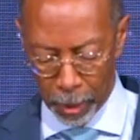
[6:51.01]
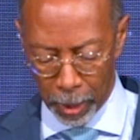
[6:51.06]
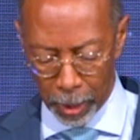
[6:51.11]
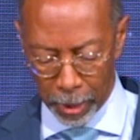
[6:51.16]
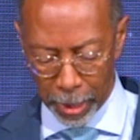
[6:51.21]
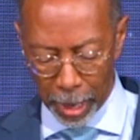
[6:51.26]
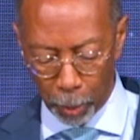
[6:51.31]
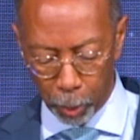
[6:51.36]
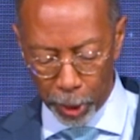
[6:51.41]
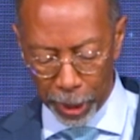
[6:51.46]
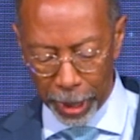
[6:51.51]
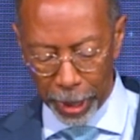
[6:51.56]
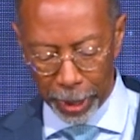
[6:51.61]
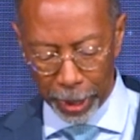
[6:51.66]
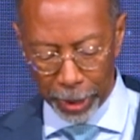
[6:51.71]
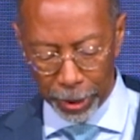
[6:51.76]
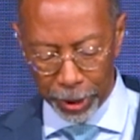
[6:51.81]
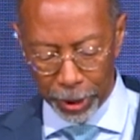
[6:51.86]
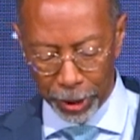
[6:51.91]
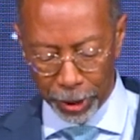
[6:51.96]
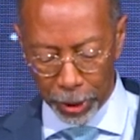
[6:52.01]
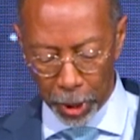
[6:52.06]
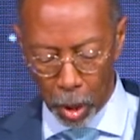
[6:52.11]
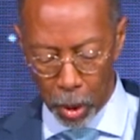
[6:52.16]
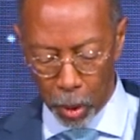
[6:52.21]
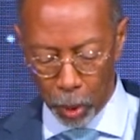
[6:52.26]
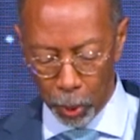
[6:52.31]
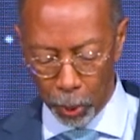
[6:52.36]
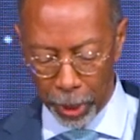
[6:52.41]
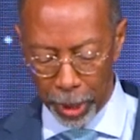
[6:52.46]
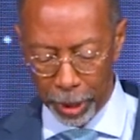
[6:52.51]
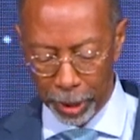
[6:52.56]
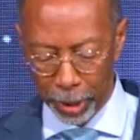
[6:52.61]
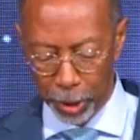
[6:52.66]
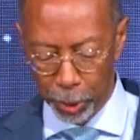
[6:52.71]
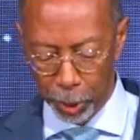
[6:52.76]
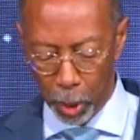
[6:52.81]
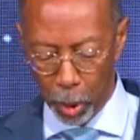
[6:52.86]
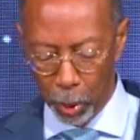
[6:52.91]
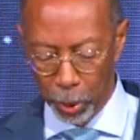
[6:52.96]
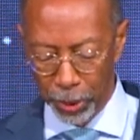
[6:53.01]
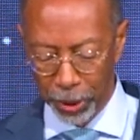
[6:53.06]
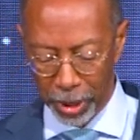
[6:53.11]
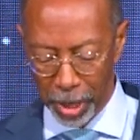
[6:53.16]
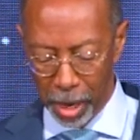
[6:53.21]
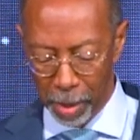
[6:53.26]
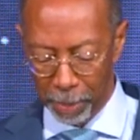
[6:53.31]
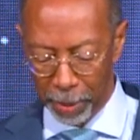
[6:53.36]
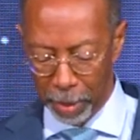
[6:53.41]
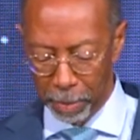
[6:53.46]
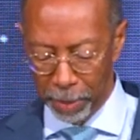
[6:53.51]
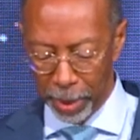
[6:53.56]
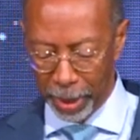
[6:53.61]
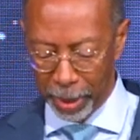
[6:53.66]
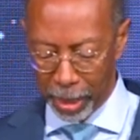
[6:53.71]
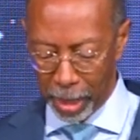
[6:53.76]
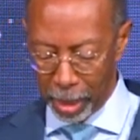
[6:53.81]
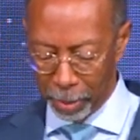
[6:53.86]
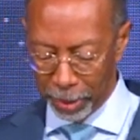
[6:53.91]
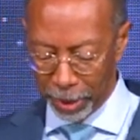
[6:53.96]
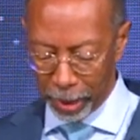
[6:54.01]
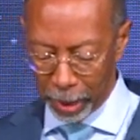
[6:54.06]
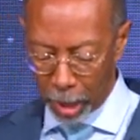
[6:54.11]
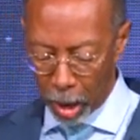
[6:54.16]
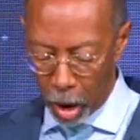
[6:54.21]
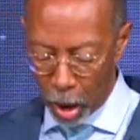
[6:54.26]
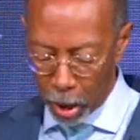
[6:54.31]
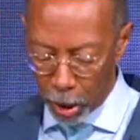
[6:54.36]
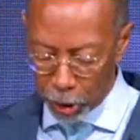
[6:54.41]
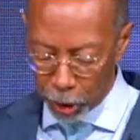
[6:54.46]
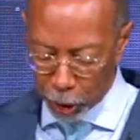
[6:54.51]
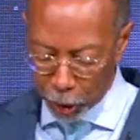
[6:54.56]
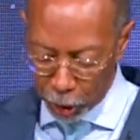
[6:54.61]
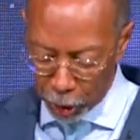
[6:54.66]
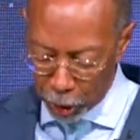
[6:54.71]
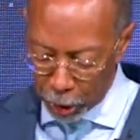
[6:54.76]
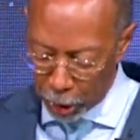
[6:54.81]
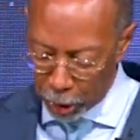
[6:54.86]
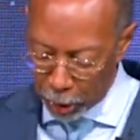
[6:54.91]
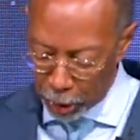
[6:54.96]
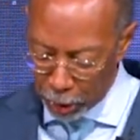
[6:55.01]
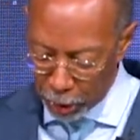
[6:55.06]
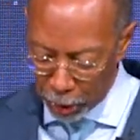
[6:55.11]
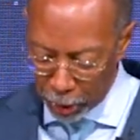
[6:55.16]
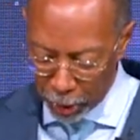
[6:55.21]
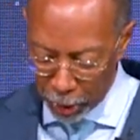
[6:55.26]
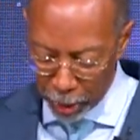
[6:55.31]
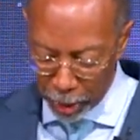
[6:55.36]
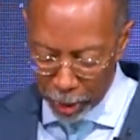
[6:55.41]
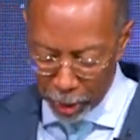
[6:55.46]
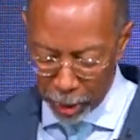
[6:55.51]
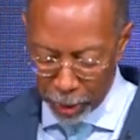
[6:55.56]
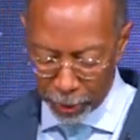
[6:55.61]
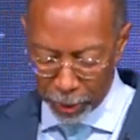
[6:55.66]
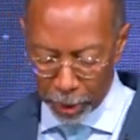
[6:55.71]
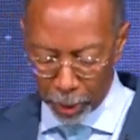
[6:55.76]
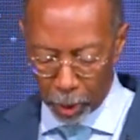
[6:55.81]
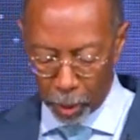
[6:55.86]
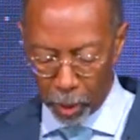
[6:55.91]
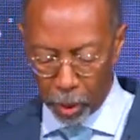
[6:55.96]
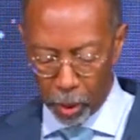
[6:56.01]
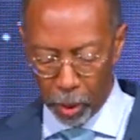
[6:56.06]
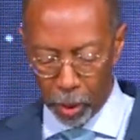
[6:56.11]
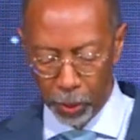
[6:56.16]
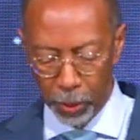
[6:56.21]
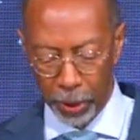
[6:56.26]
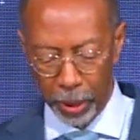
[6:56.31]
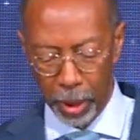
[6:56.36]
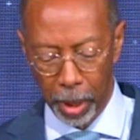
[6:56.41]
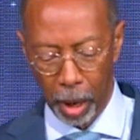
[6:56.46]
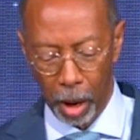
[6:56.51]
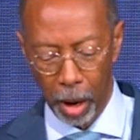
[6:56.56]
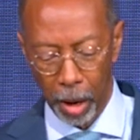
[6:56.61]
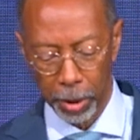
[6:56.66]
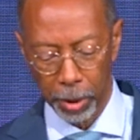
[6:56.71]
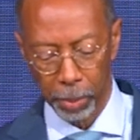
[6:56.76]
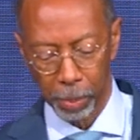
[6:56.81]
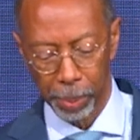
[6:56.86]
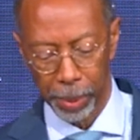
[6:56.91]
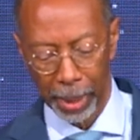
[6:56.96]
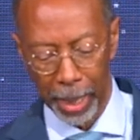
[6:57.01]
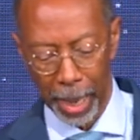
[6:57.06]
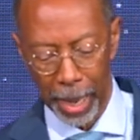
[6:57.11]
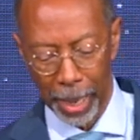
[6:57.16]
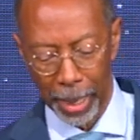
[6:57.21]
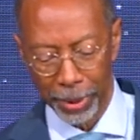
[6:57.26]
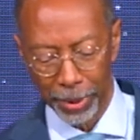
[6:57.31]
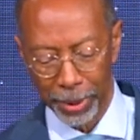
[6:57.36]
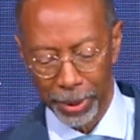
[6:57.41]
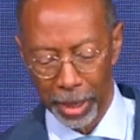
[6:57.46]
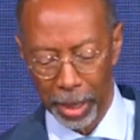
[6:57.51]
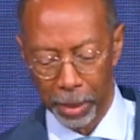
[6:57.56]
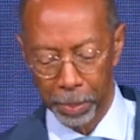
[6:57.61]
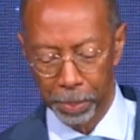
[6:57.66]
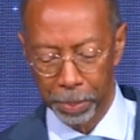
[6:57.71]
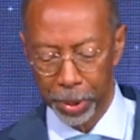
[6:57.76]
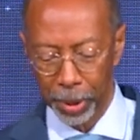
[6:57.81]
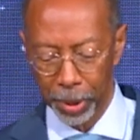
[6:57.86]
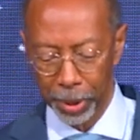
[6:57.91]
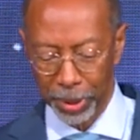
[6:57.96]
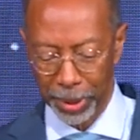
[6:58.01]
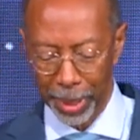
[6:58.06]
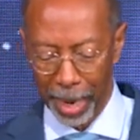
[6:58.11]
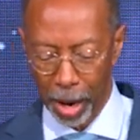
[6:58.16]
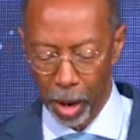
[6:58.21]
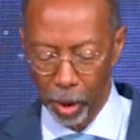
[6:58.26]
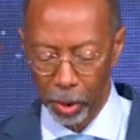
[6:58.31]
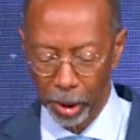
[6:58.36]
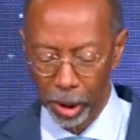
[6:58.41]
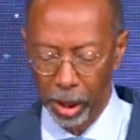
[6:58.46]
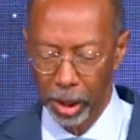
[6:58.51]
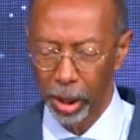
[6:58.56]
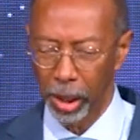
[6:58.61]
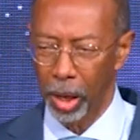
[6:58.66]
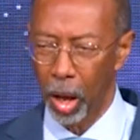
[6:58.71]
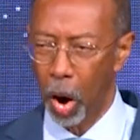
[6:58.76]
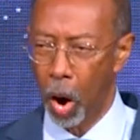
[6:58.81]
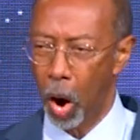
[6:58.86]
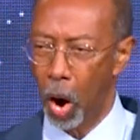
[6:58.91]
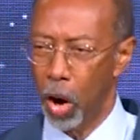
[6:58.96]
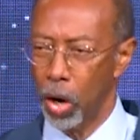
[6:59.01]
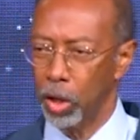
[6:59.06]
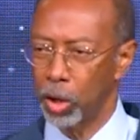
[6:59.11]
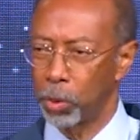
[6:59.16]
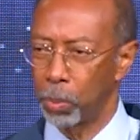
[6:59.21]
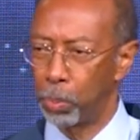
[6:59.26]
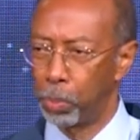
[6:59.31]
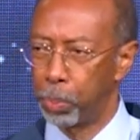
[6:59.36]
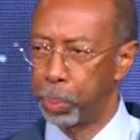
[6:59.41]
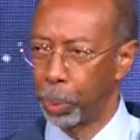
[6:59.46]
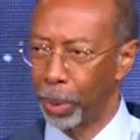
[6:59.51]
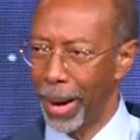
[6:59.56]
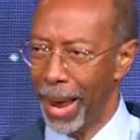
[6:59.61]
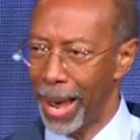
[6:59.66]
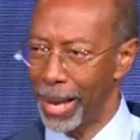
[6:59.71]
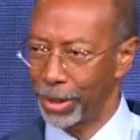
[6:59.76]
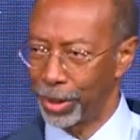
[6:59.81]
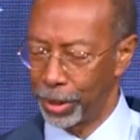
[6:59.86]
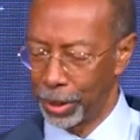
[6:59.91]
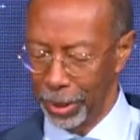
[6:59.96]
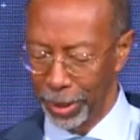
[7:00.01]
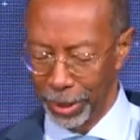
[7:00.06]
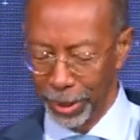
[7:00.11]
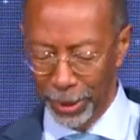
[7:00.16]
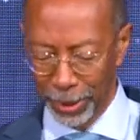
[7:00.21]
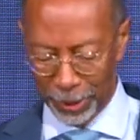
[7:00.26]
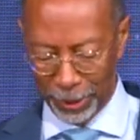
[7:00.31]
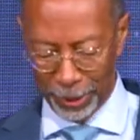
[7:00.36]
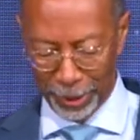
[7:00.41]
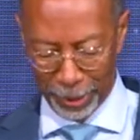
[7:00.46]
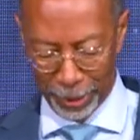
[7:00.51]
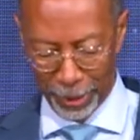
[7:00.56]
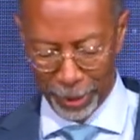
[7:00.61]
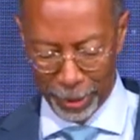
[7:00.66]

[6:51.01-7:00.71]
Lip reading: "Yet when it is sown, it grows up and becomes larger than all the garden plants and puts out large branches